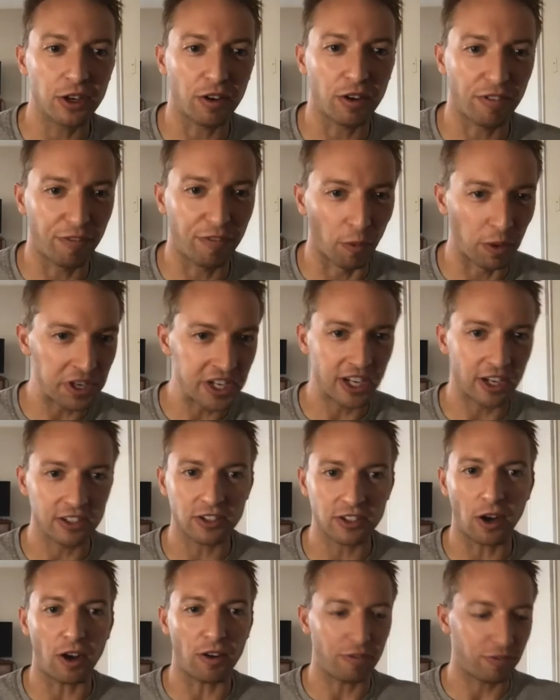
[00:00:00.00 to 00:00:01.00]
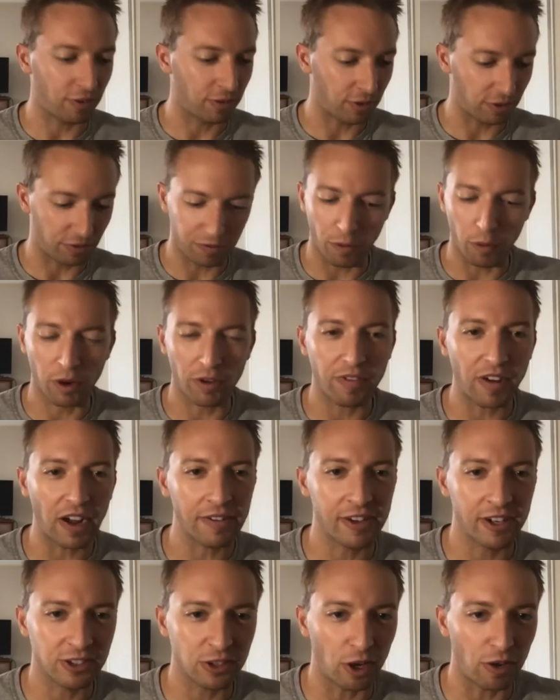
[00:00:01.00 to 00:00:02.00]
4 years off or 4 or 5
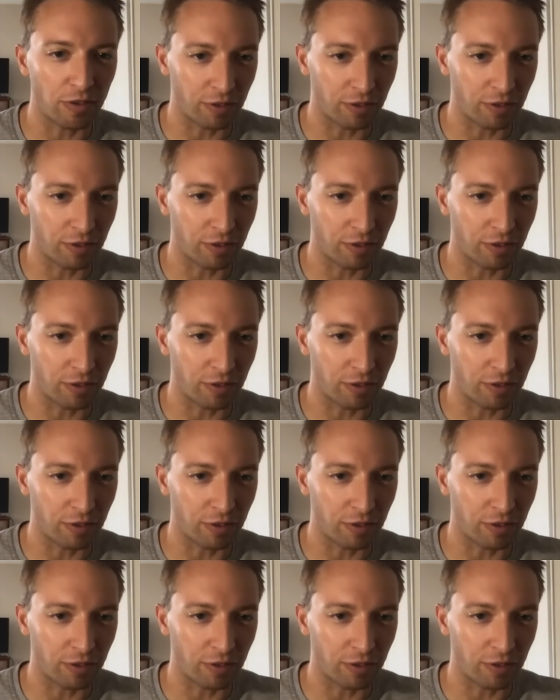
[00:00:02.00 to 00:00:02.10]
years off